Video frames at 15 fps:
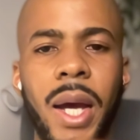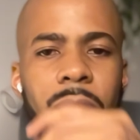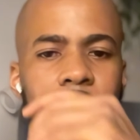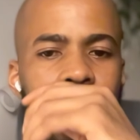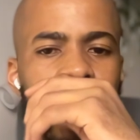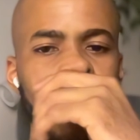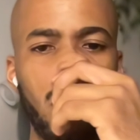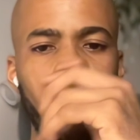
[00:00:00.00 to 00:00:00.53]
I
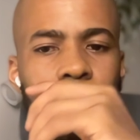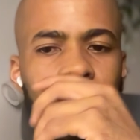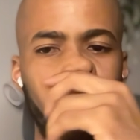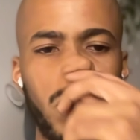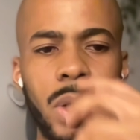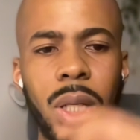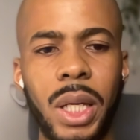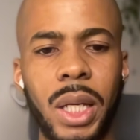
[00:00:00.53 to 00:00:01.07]
think you're
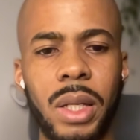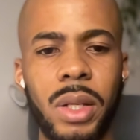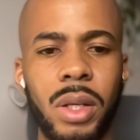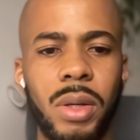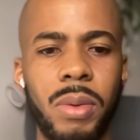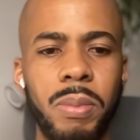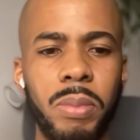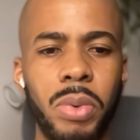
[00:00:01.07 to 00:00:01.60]
only in
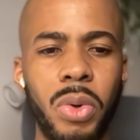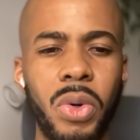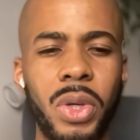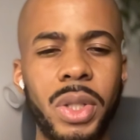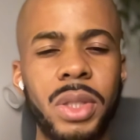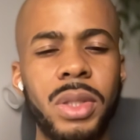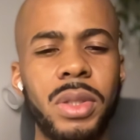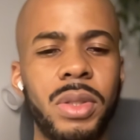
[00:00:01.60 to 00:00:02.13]

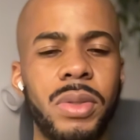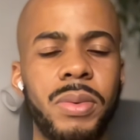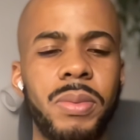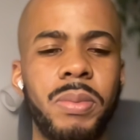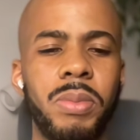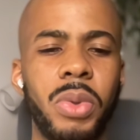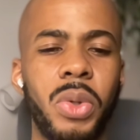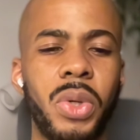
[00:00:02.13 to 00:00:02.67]
Born,
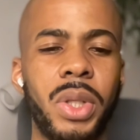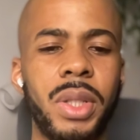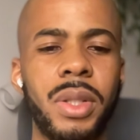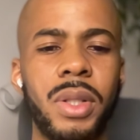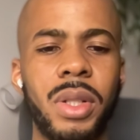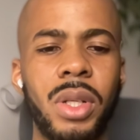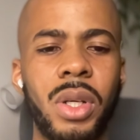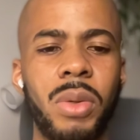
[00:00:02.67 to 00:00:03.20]
Borne,
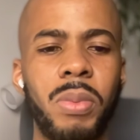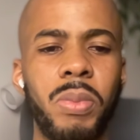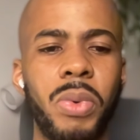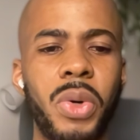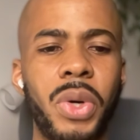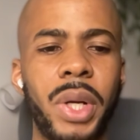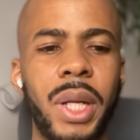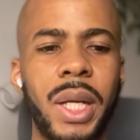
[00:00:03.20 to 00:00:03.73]

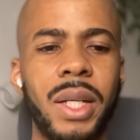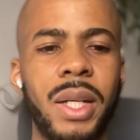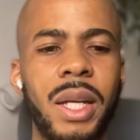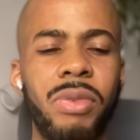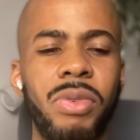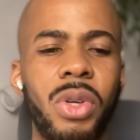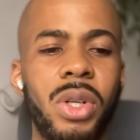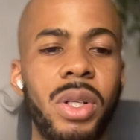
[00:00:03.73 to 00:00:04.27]

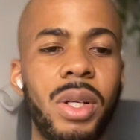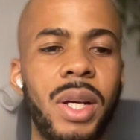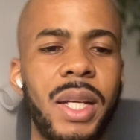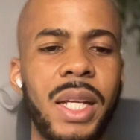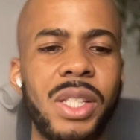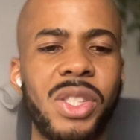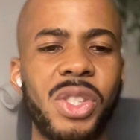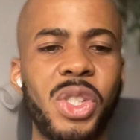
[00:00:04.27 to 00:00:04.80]
if you're, I
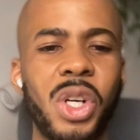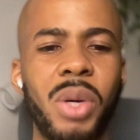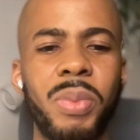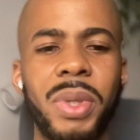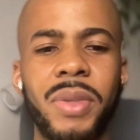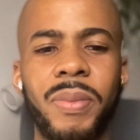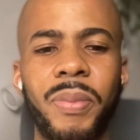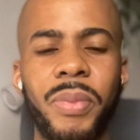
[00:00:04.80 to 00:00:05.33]
guess,
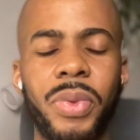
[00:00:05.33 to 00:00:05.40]
German.